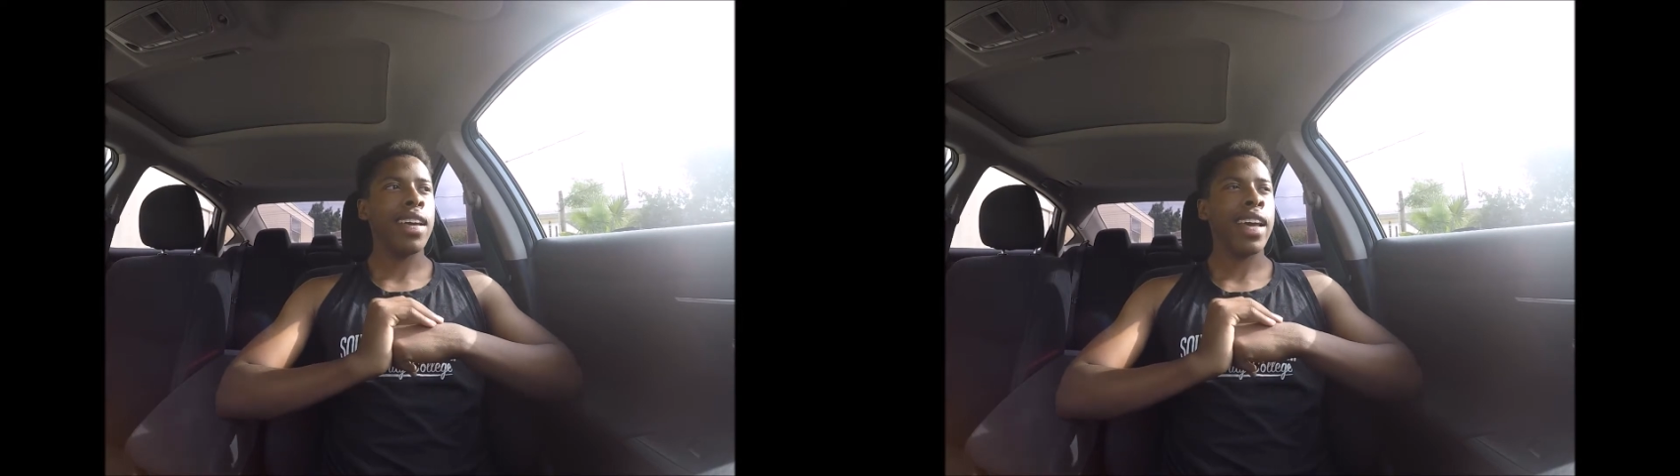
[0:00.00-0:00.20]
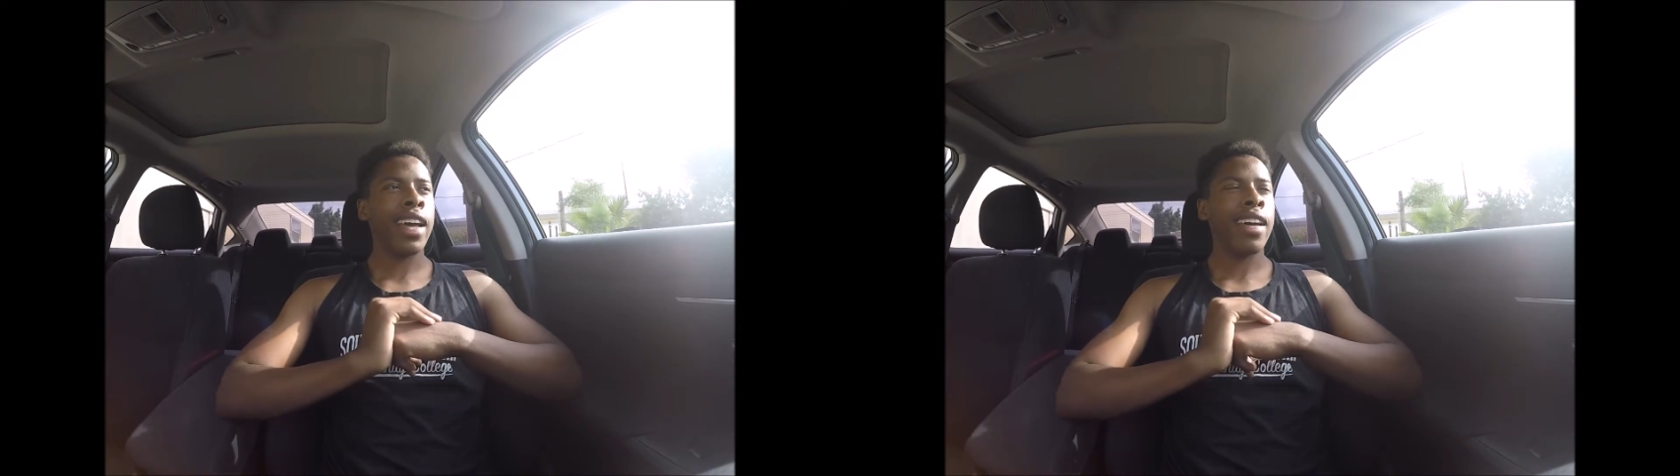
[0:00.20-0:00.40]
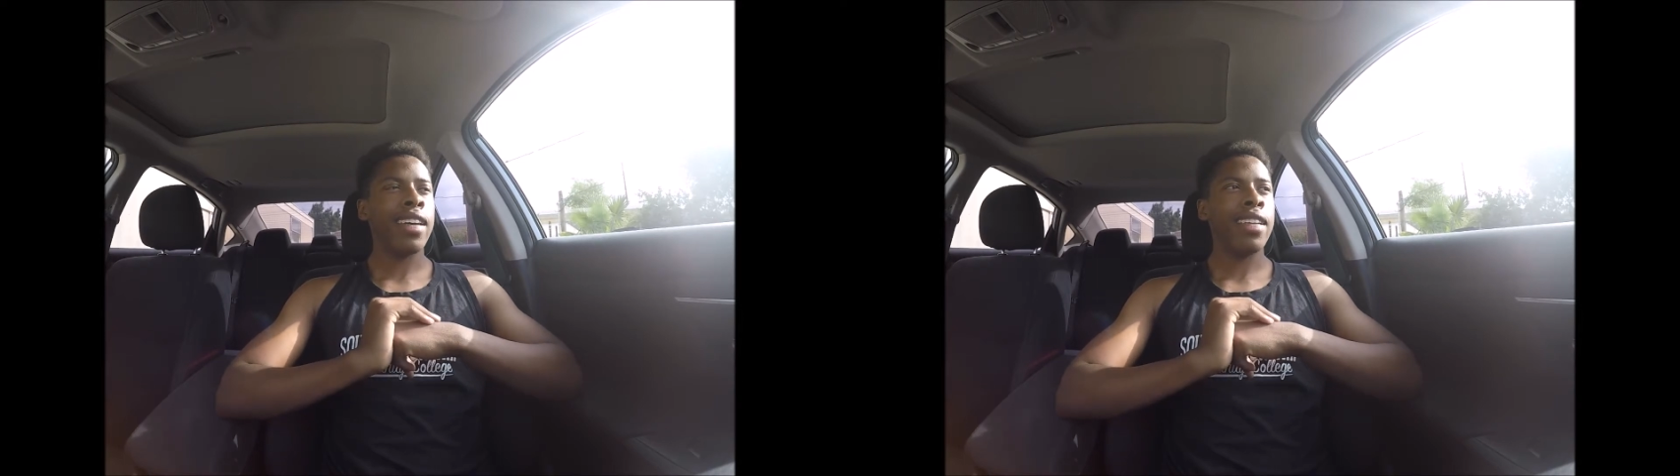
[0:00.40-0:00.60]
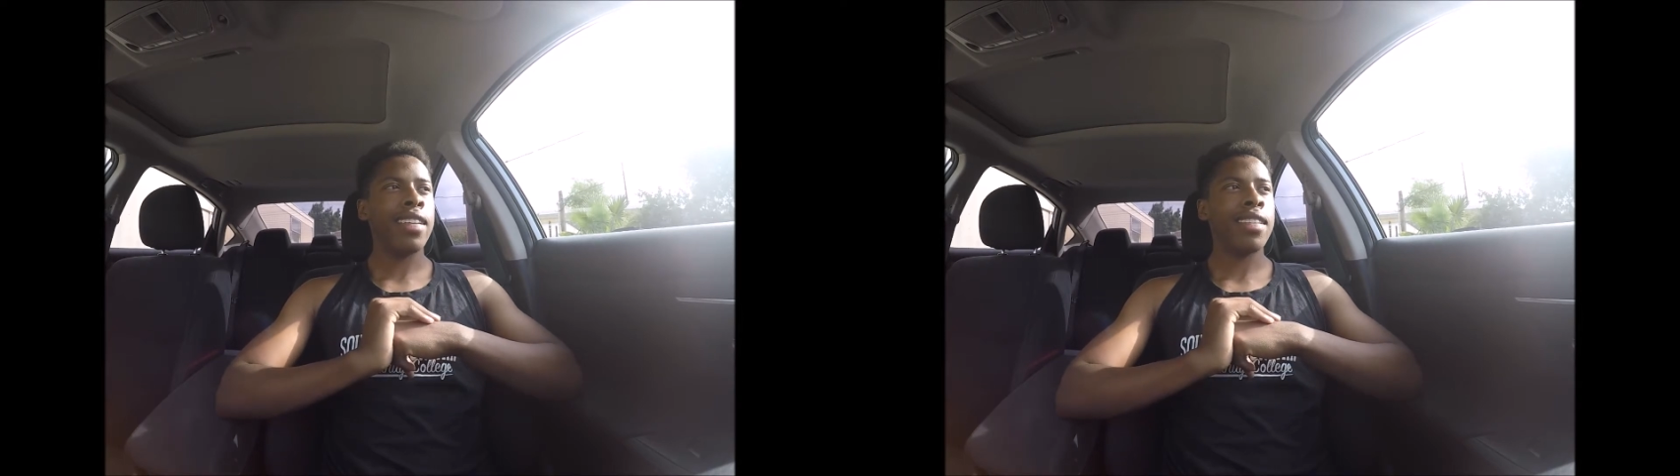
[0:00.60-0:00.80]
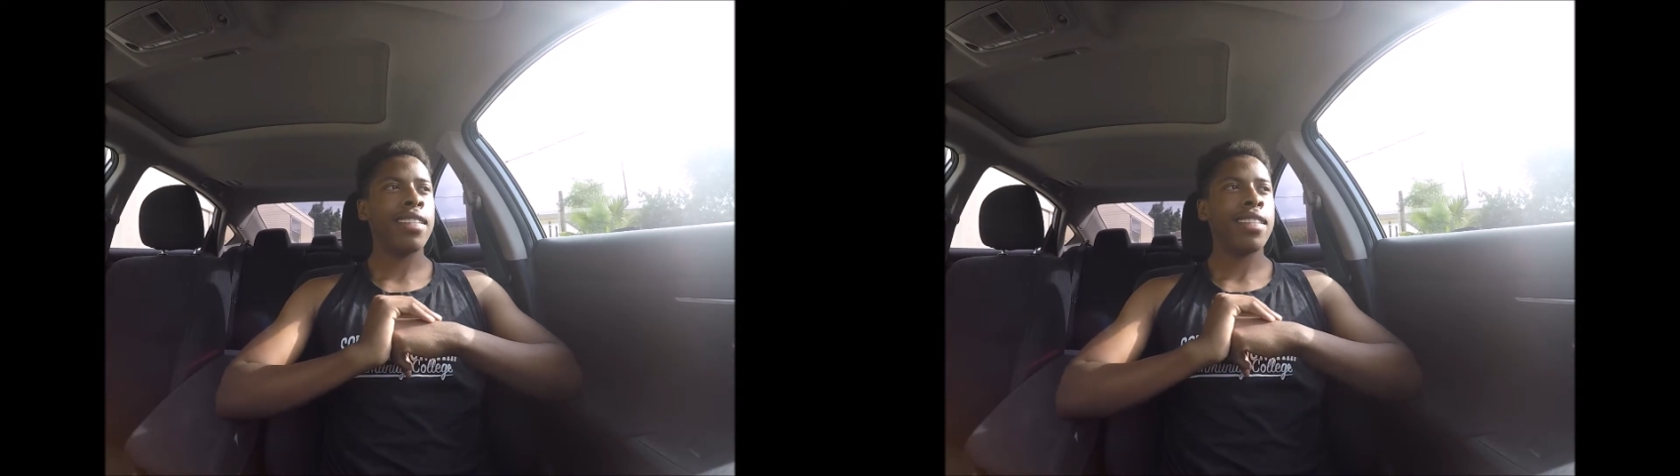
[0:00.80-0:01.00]

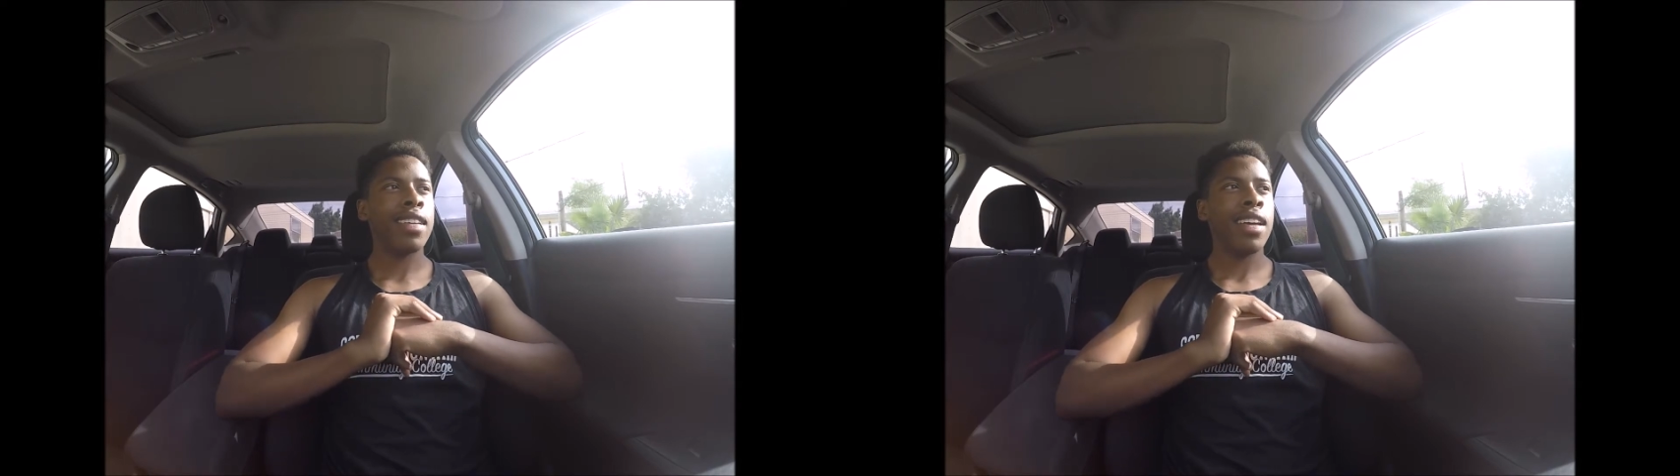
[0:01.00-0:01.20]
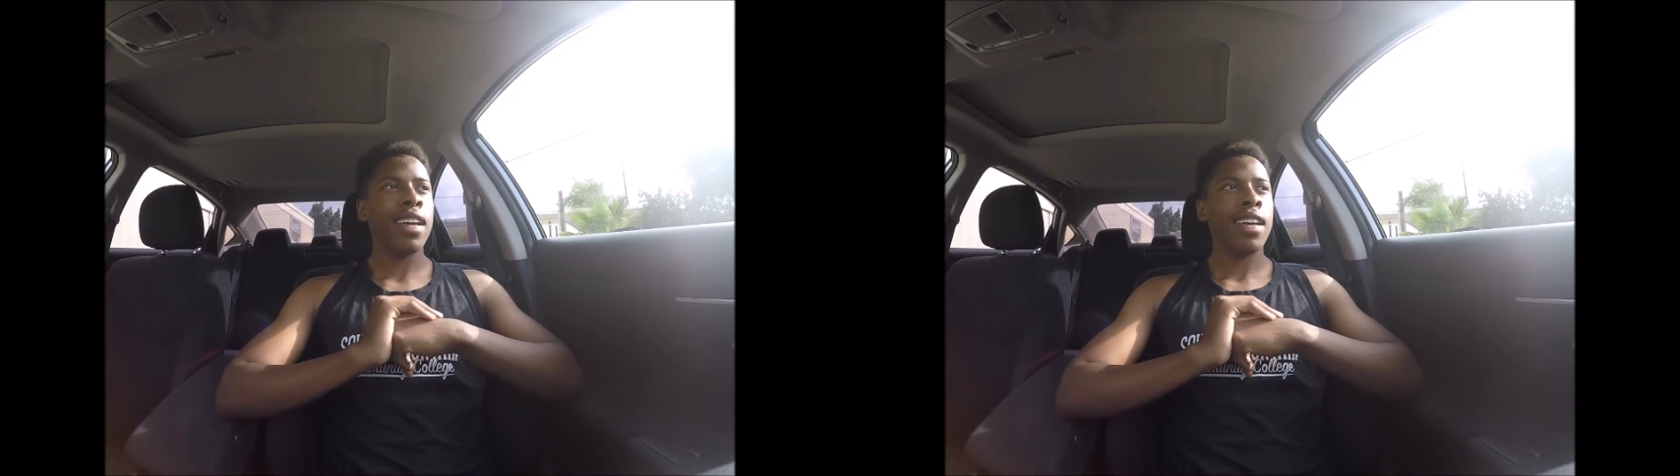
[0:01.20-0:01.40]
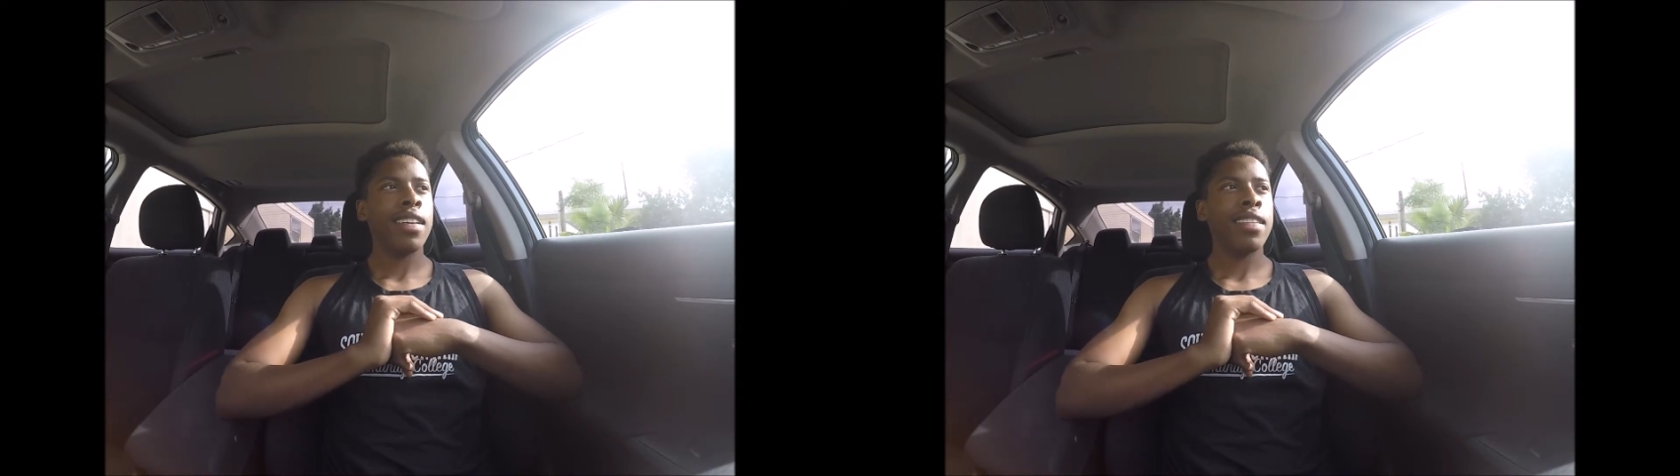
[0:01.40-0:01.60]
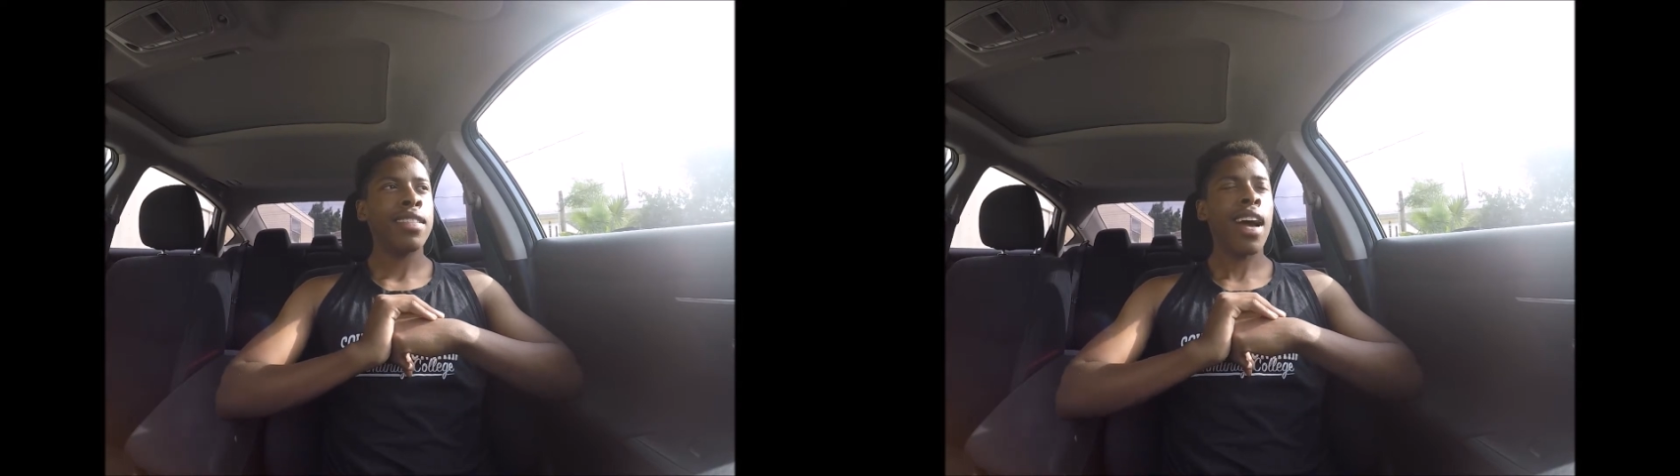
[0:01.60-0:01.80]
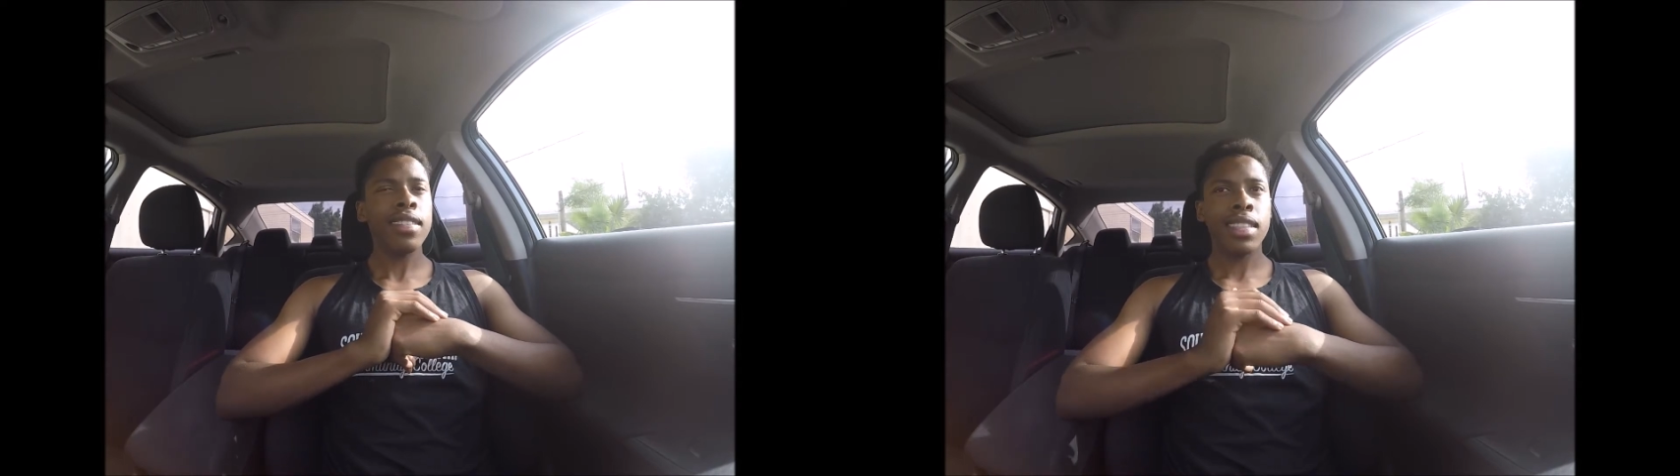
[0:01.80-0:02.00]
And not